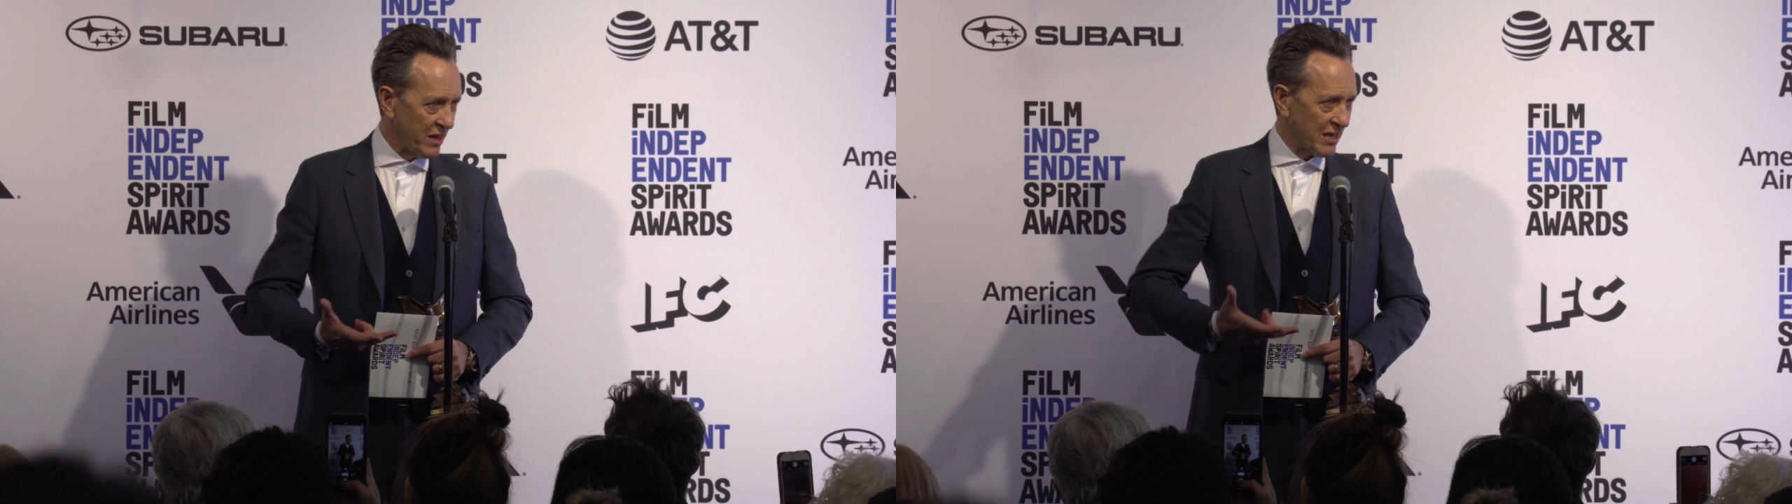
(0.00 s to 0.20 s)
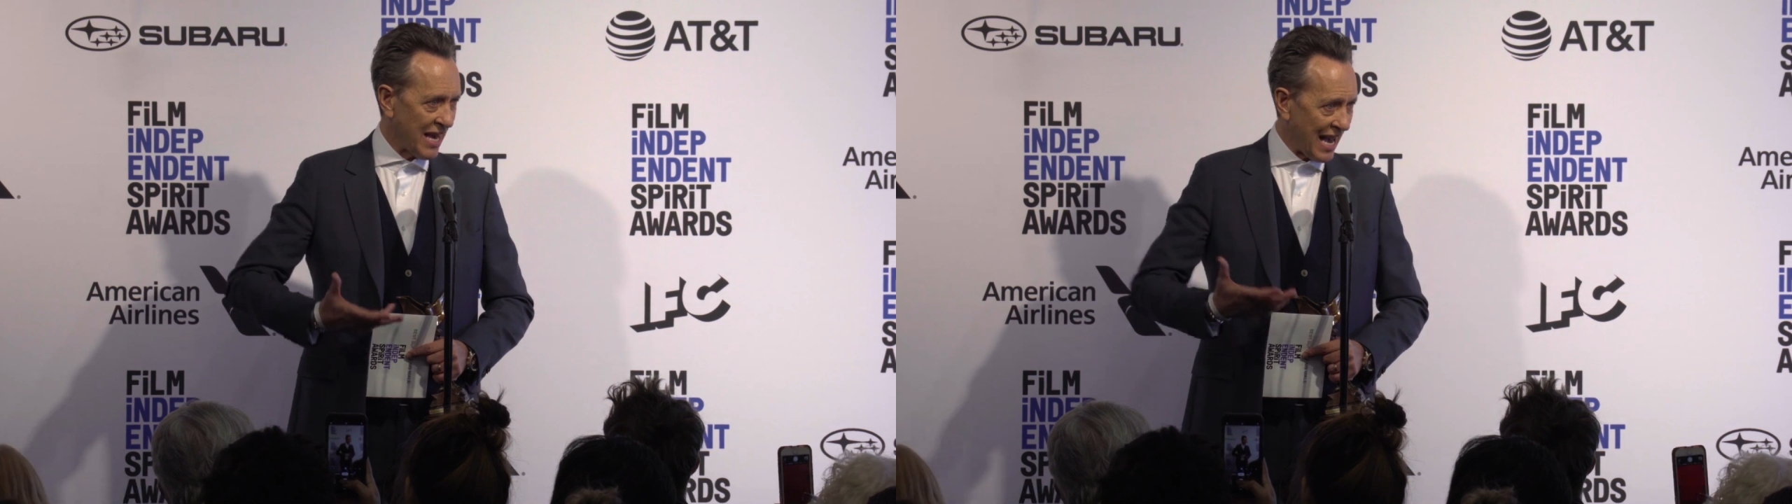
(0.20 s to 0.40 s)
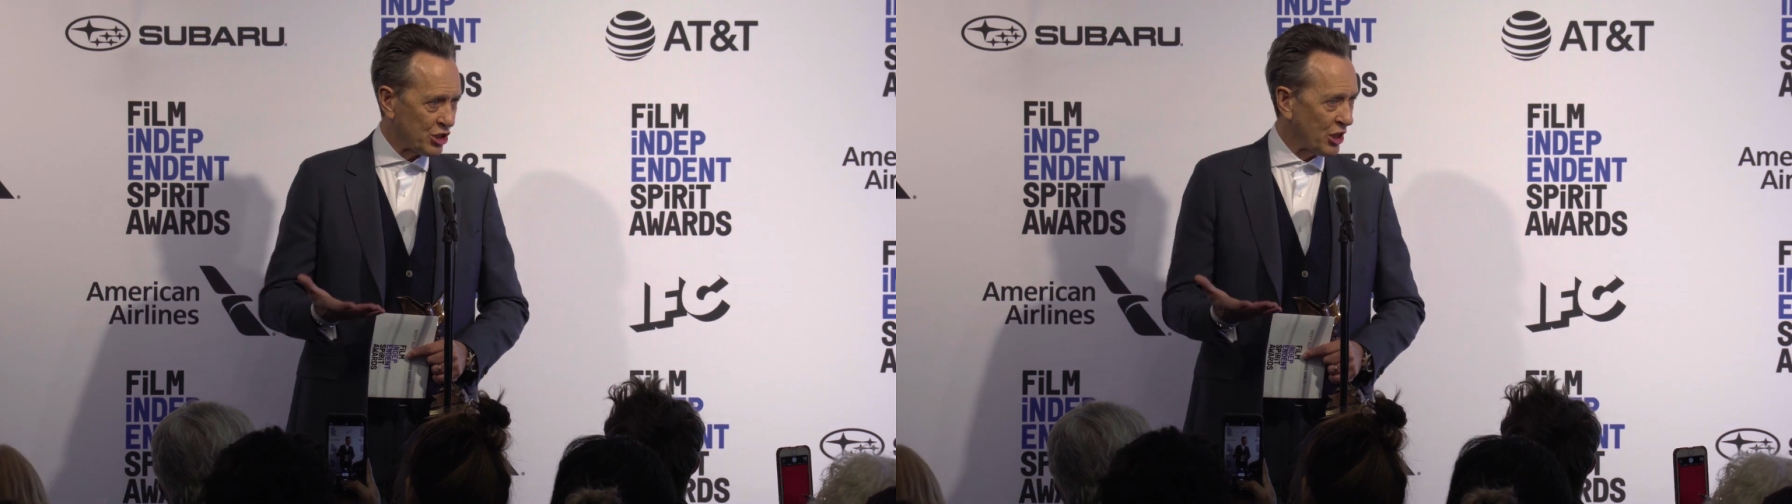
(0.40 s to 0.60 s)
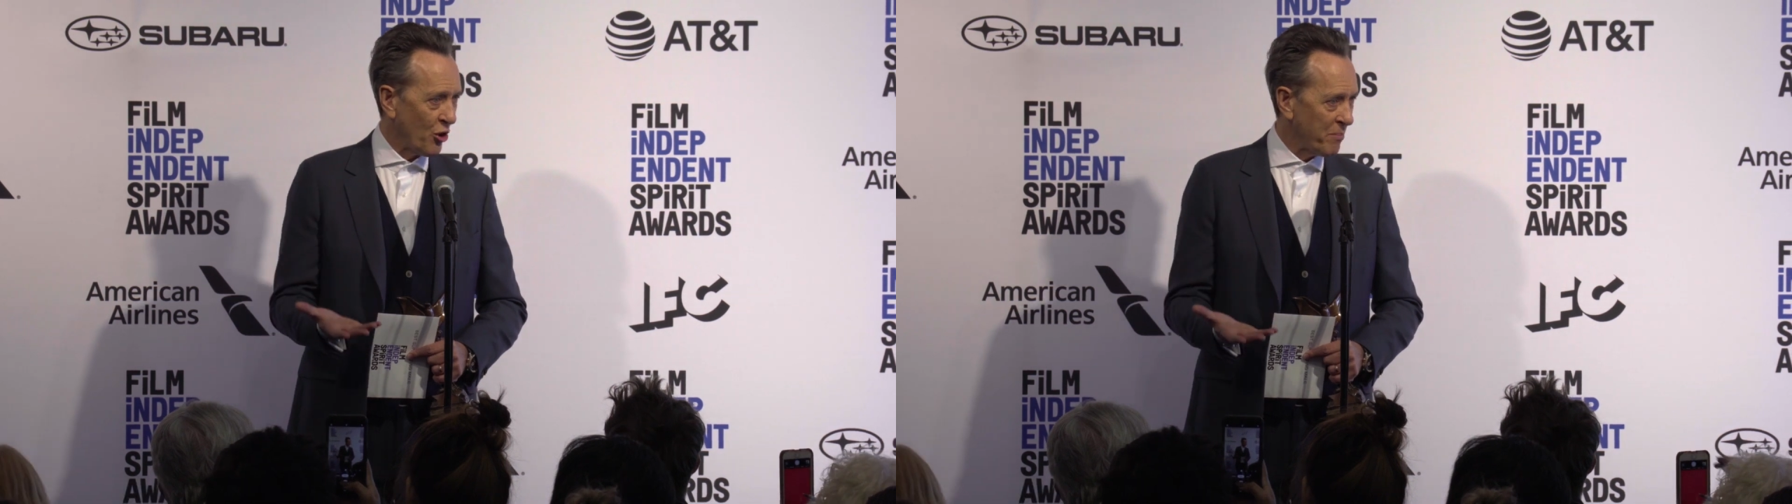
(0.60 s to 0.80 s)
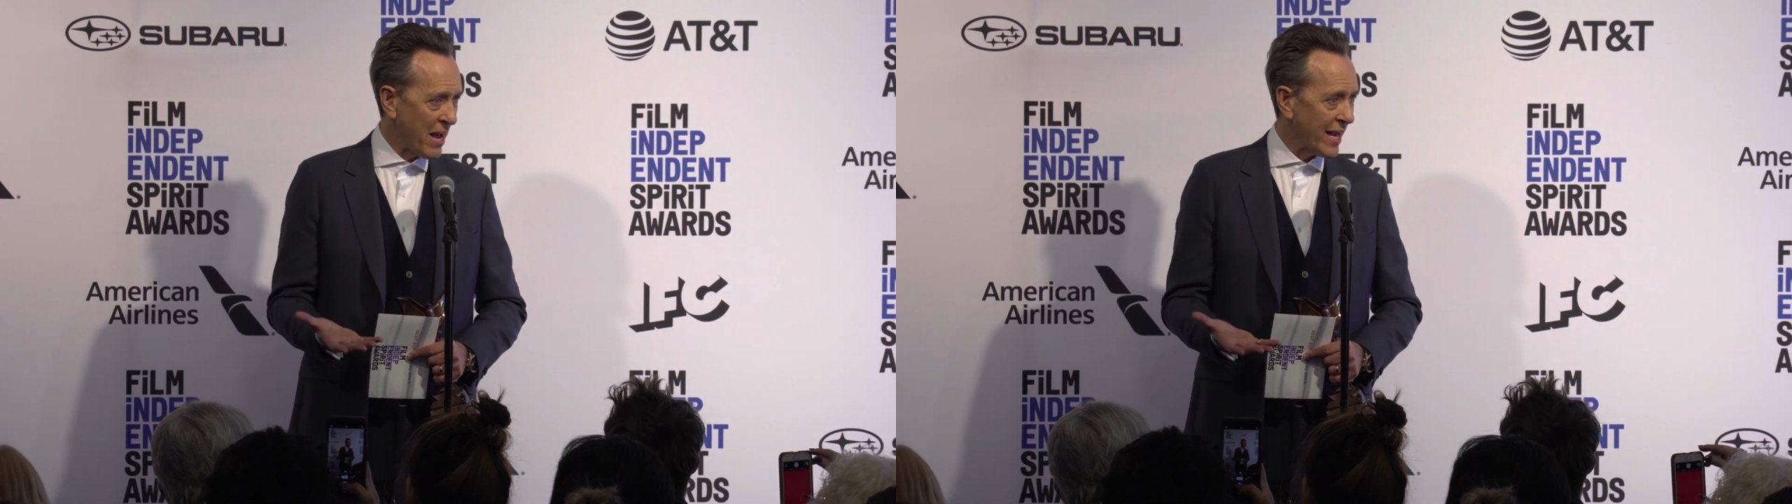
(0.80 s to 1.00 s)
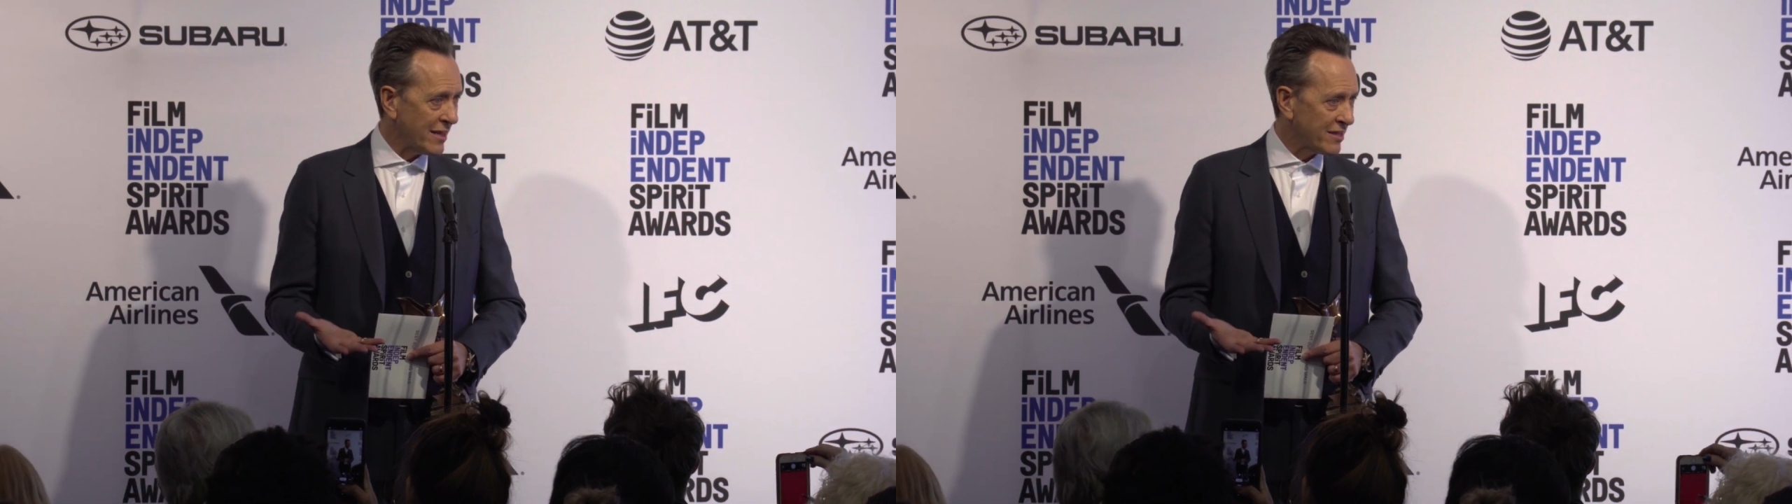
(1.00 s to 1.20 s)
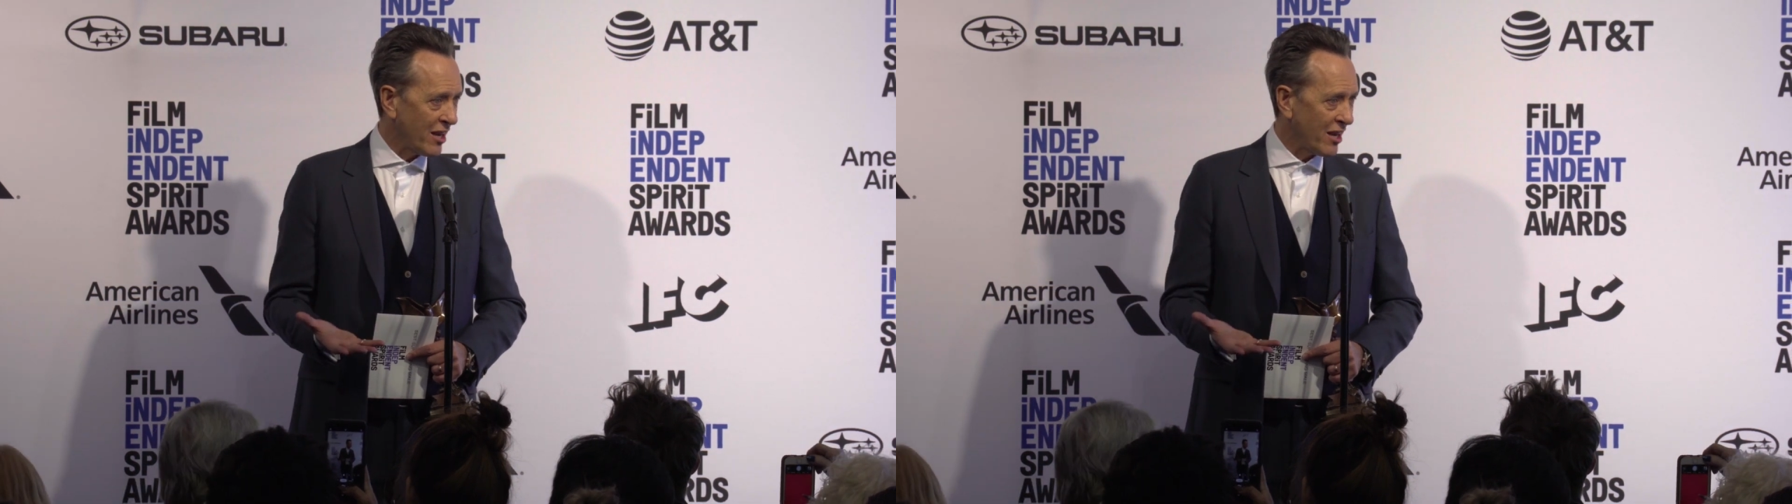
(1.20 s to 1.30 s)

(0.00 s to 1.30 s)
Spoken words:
that actually got made.